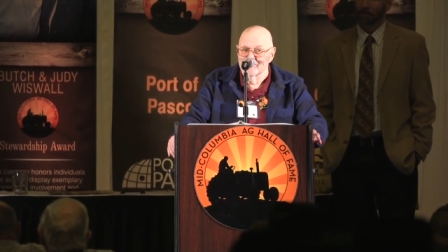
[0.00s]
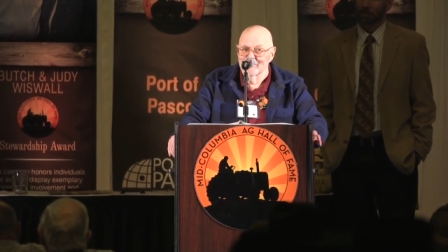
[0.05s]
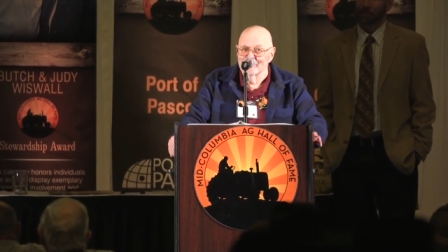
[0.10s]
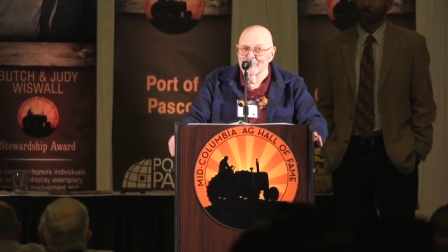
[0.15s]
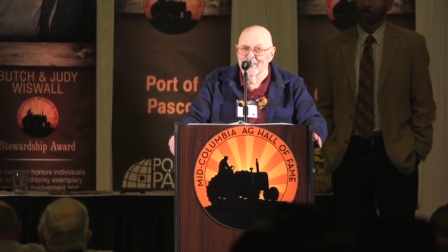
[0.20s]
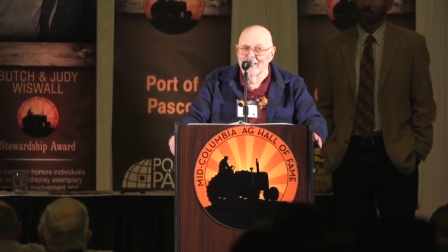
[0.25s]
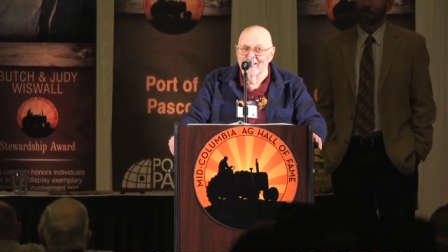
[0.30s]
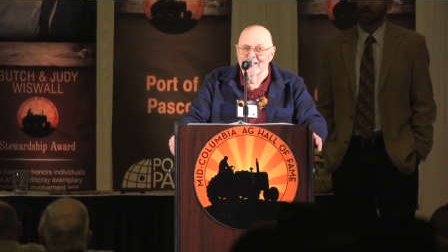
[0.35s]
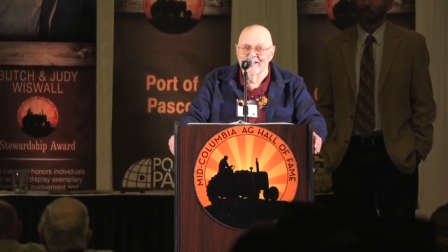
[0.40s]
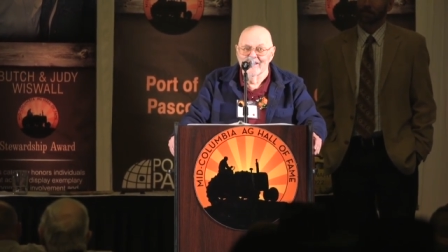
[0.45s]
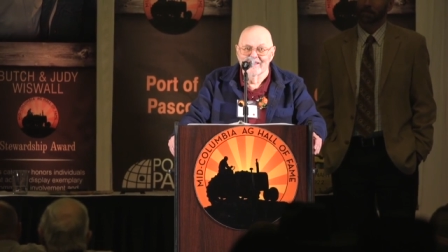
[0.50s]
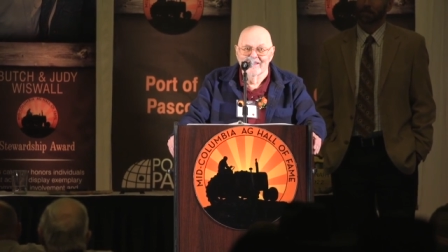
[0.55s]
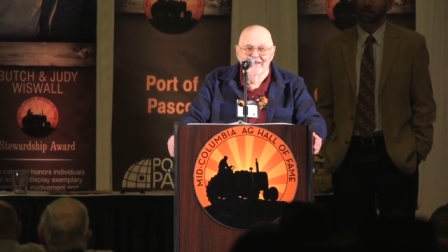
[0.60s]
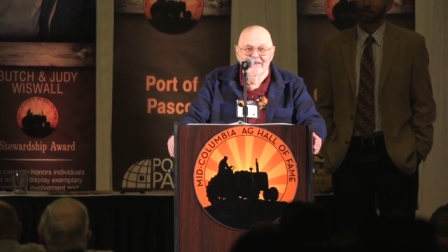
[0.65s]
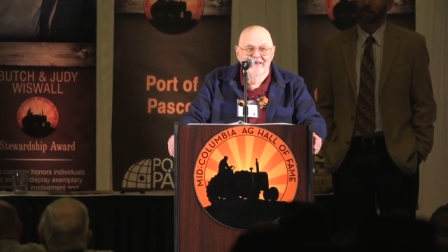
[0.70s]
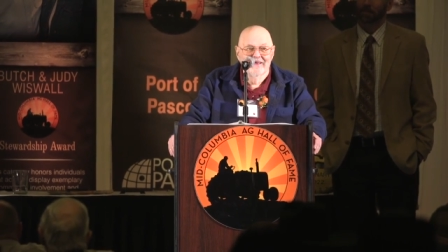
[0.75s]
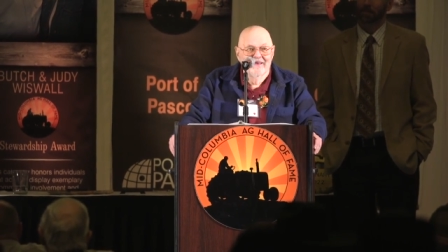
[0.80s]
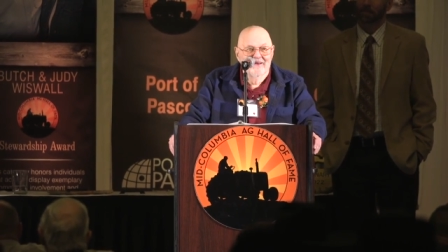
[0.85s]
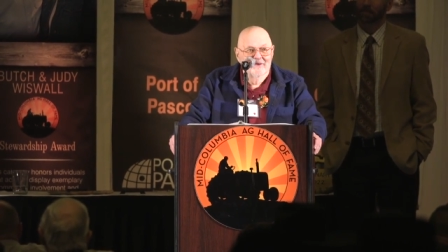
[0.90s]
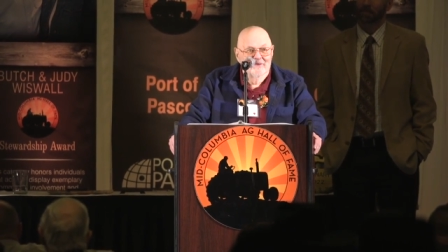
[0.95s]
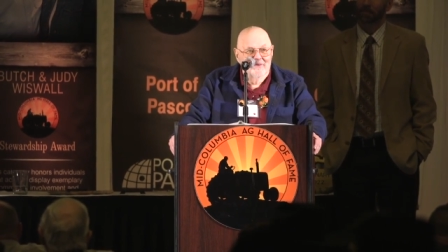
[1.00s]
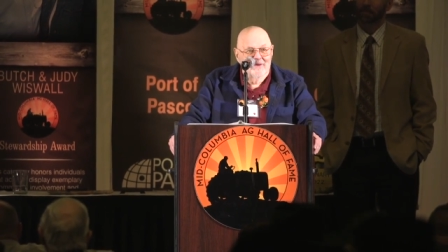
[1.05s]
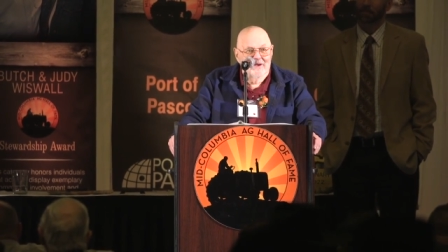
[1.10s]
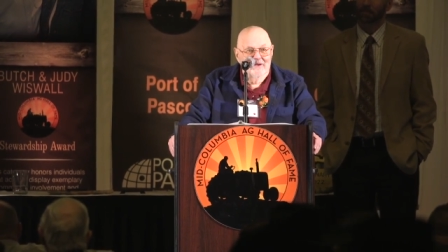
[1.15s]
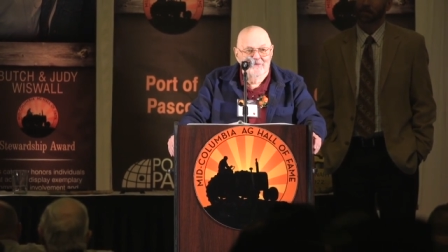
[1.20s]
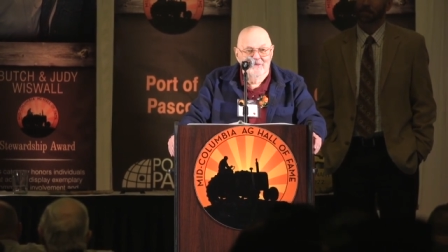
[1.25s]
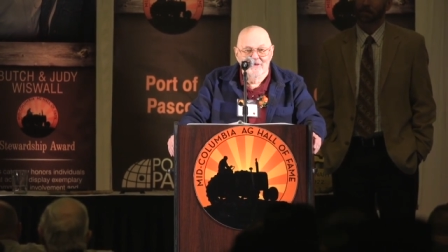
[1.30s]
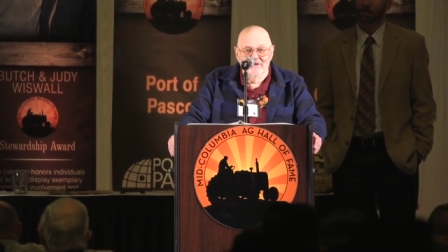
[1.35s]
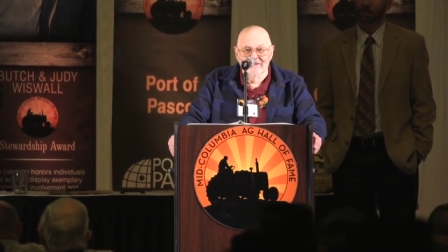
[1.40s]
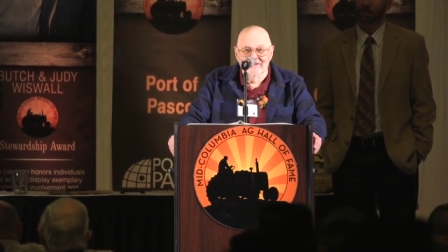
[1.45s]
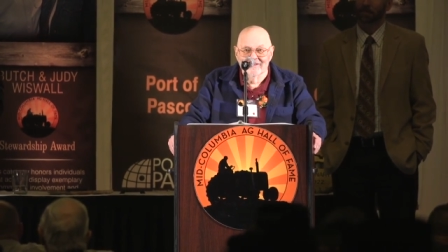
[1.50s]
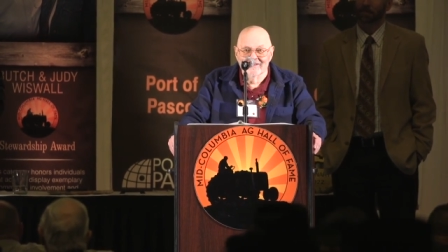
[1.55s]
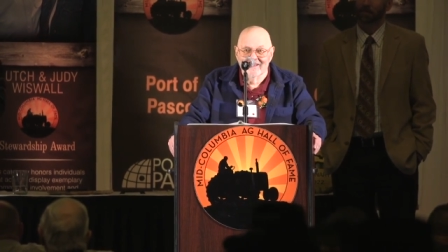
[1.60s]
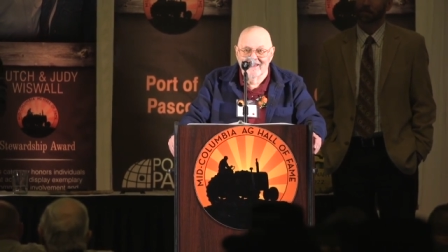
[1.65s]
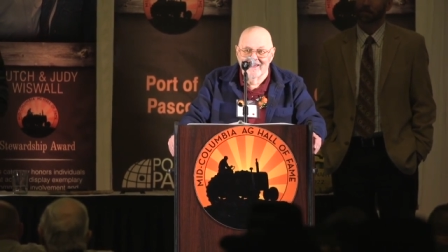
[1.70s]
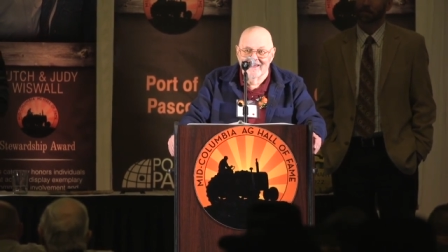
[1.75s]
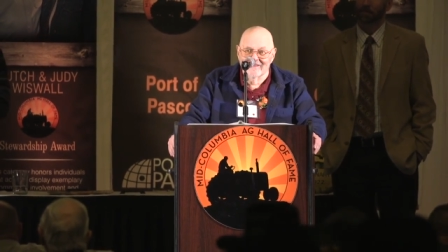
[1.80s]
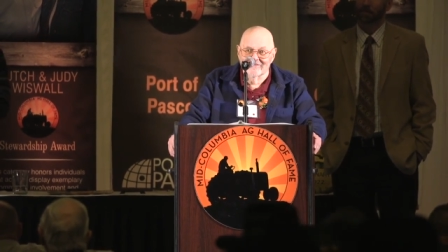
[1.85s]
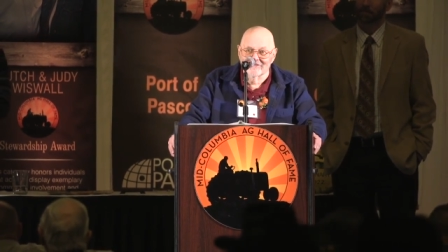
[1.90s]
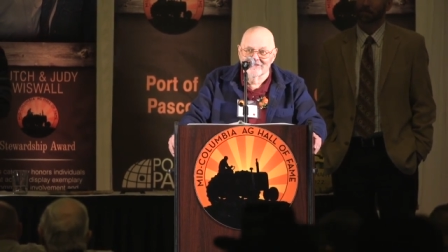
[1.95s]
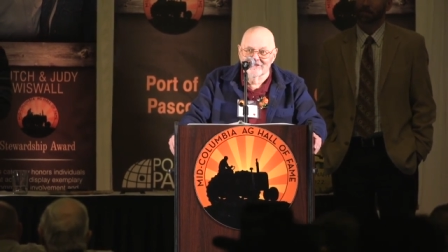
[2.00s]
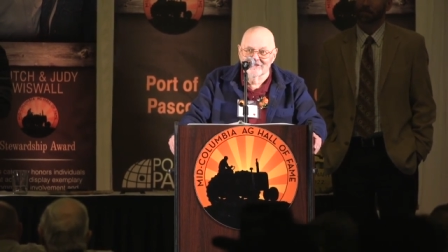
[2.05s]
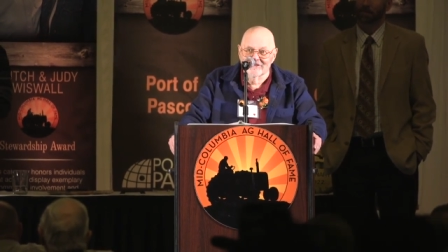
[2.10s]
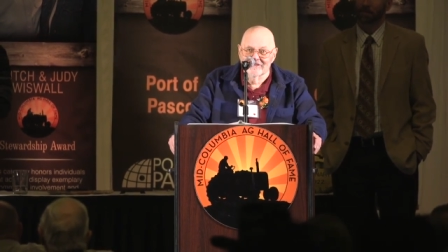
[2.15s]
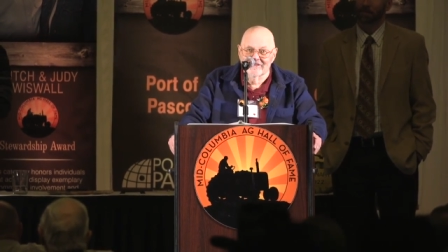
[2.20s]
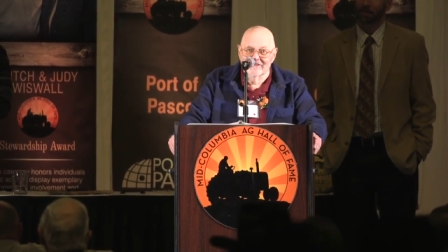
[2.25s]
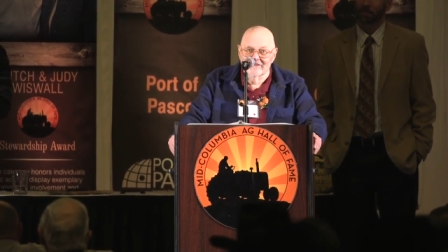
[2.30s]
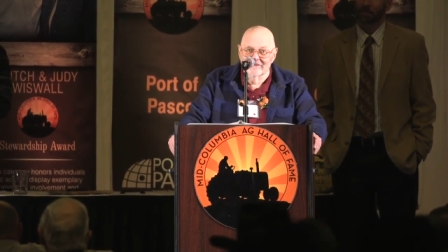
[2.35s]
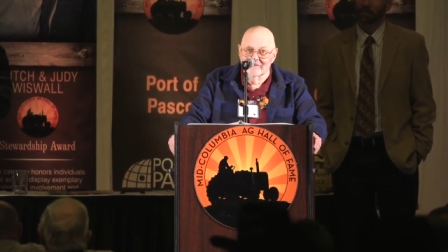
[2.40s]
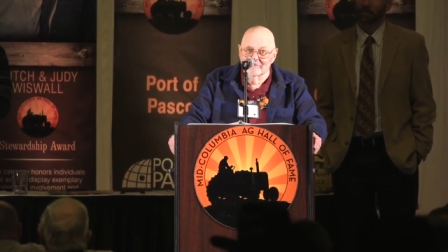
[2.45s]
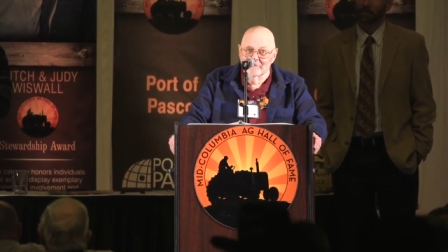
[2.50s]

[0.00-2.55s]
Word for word: And everybody, I worked at Hanford